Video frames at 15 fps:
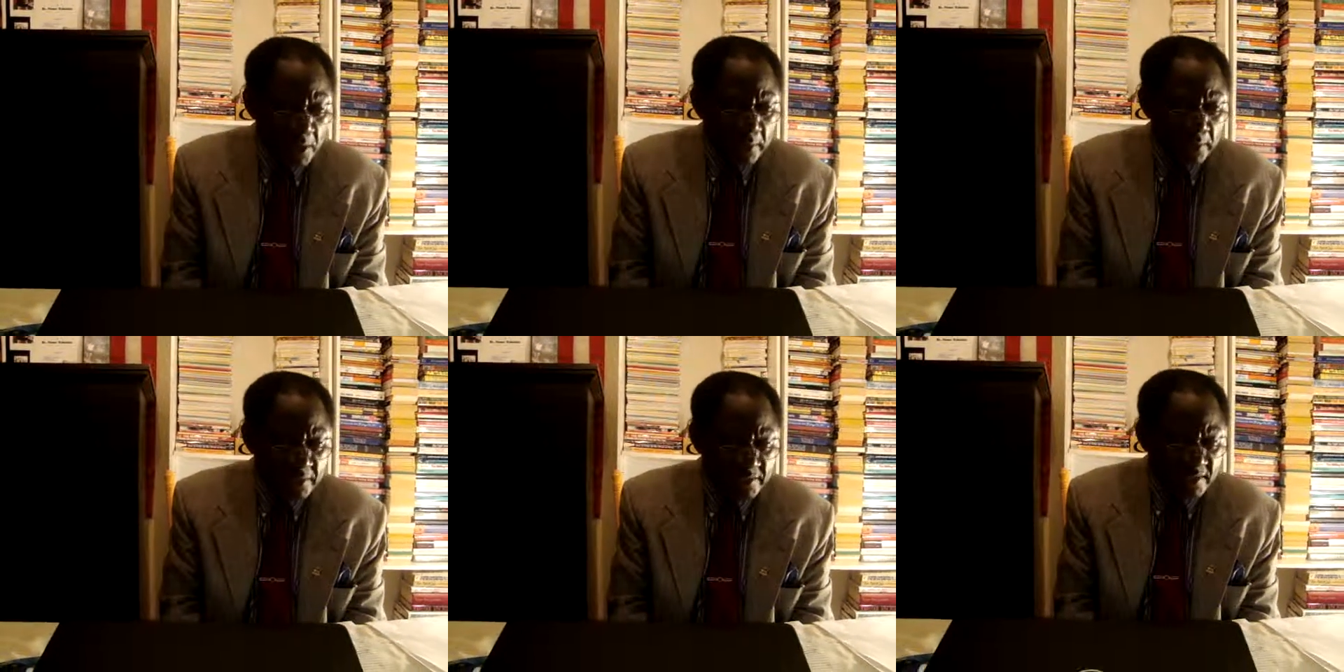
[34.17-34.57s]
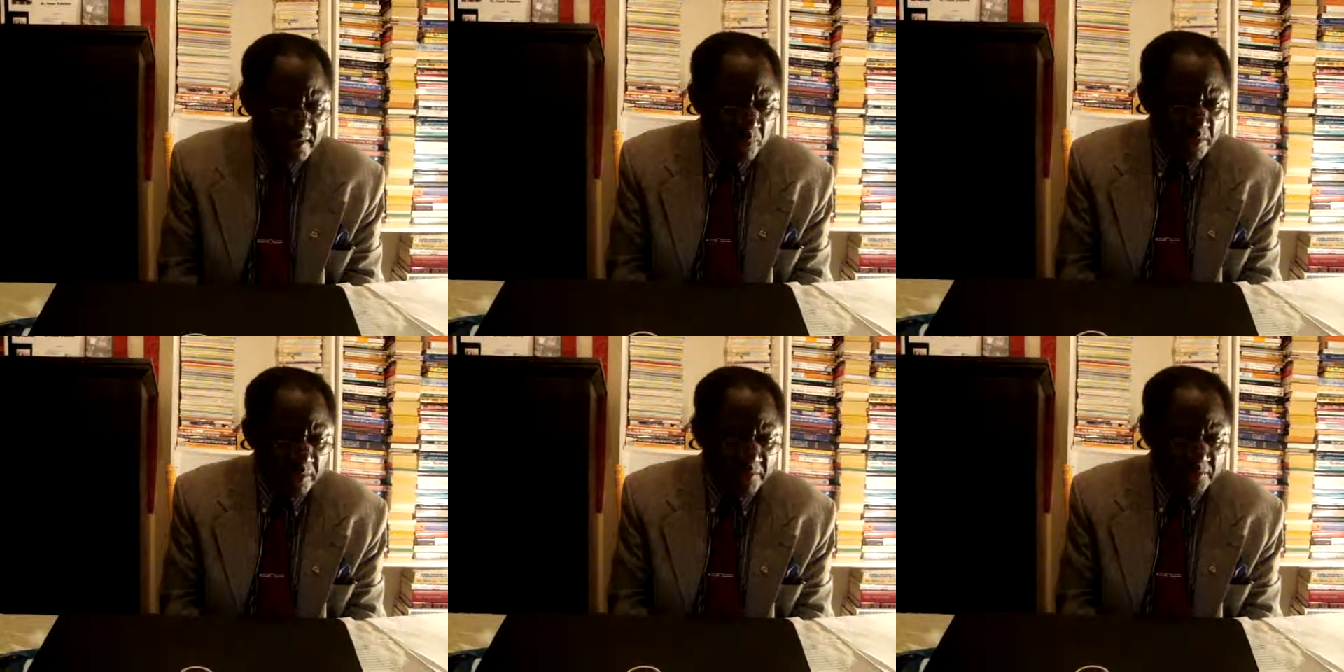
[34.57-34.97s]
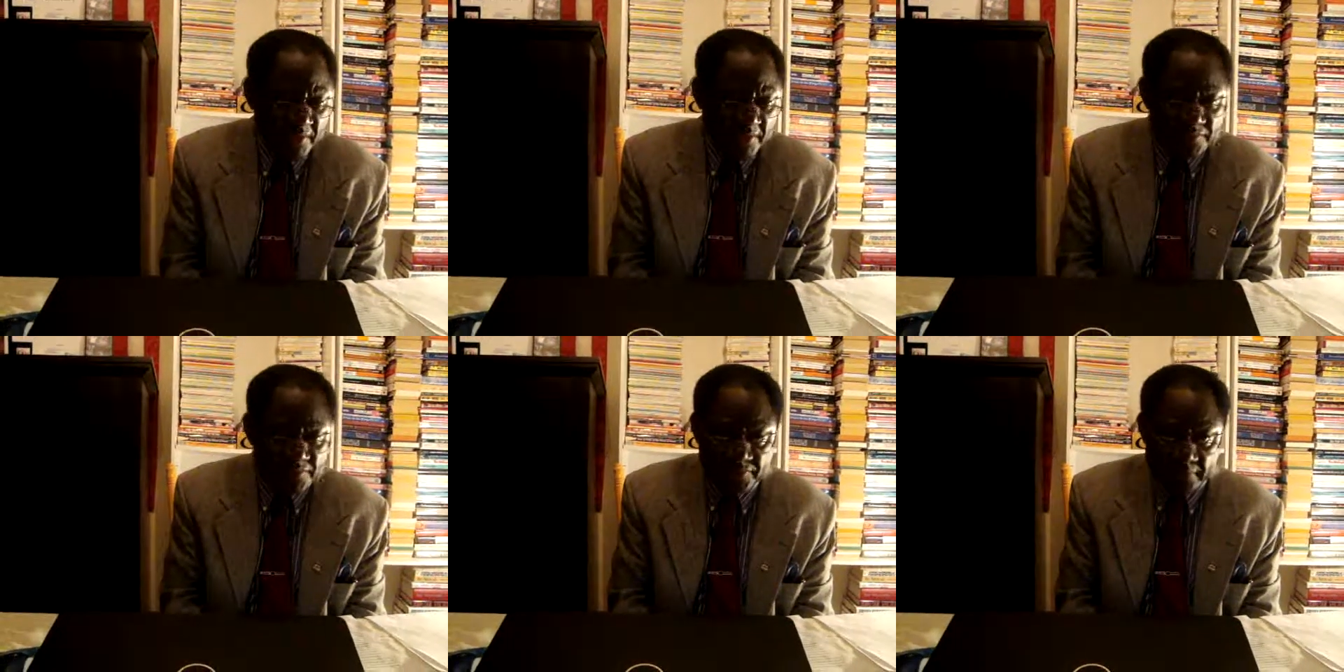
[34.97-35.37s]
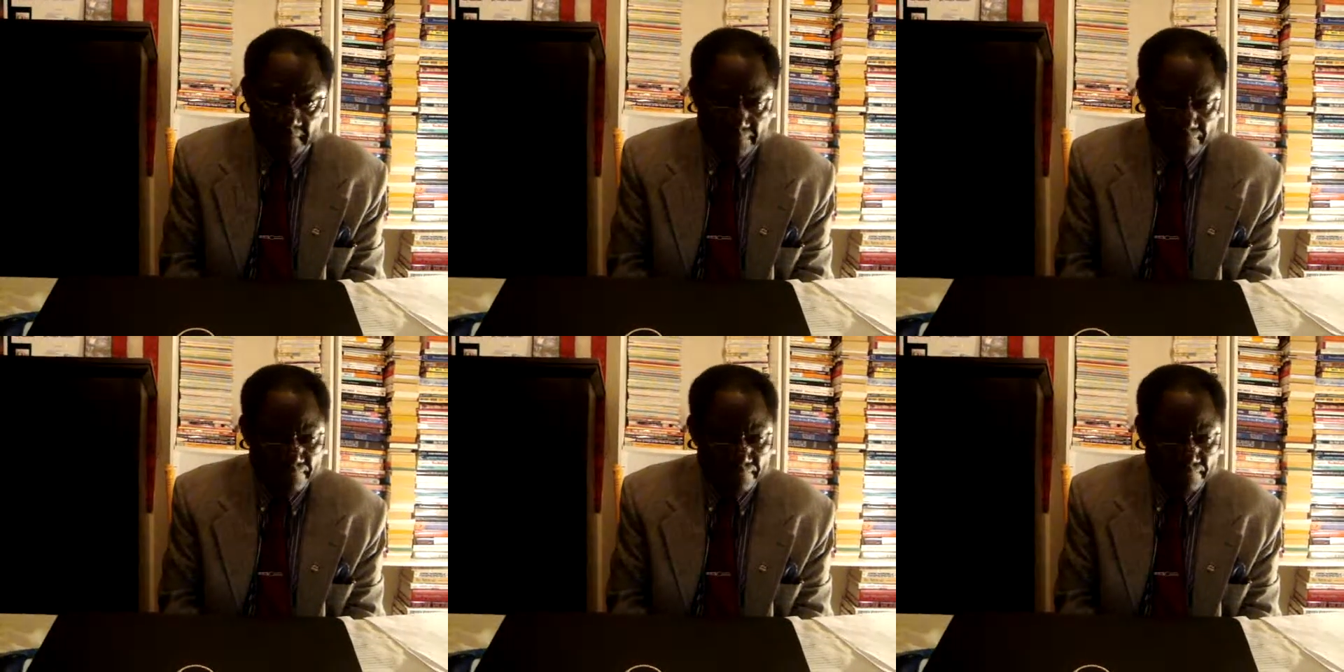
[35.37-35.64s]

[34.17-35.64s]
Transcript: listening with intensity.